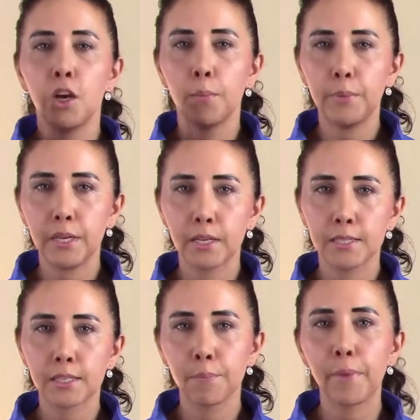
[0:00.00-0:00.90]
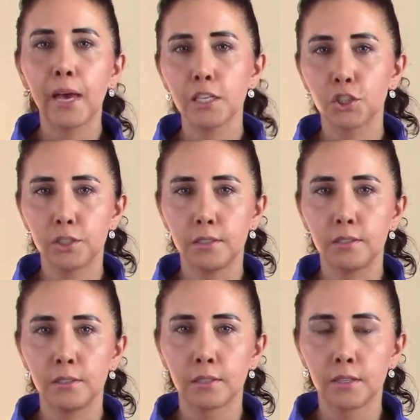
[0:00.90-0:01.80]
because
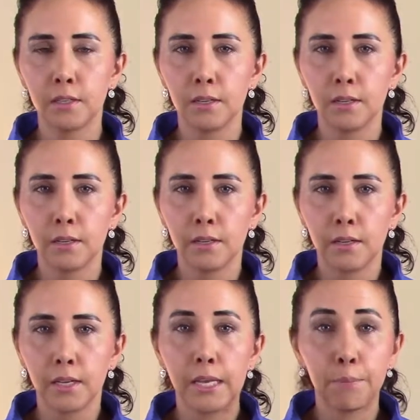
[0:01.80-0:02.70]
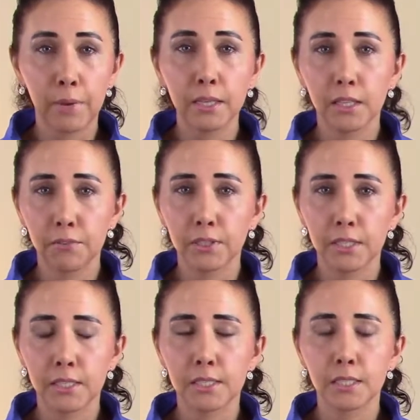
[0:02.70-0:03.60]
compassion, in my life at
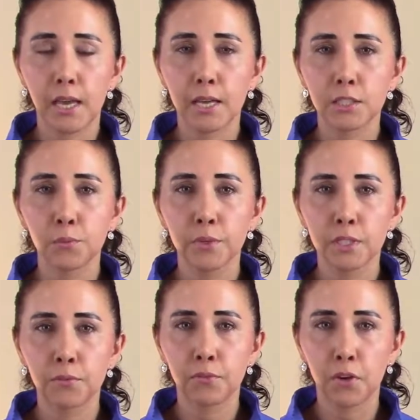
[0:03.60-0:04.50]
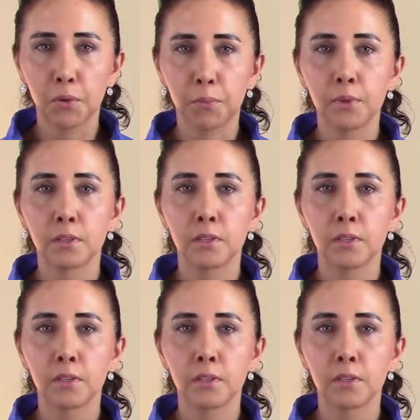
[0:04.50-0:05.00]
least, has arisen from